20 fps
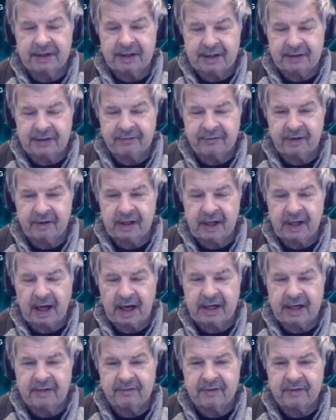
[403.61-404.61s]
different
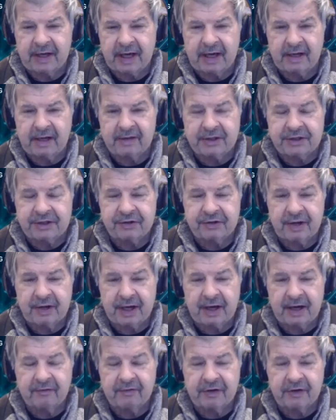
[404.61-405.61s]
kind of data that you
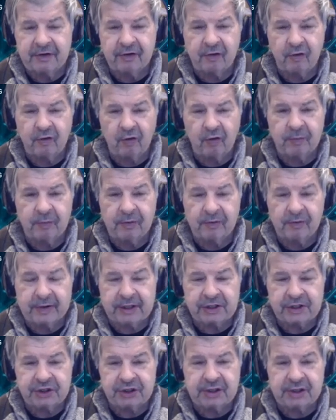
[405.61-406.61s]
have in your
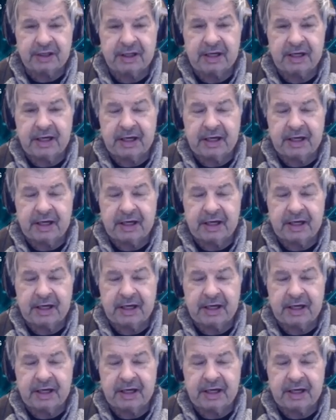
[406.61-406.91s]
corporation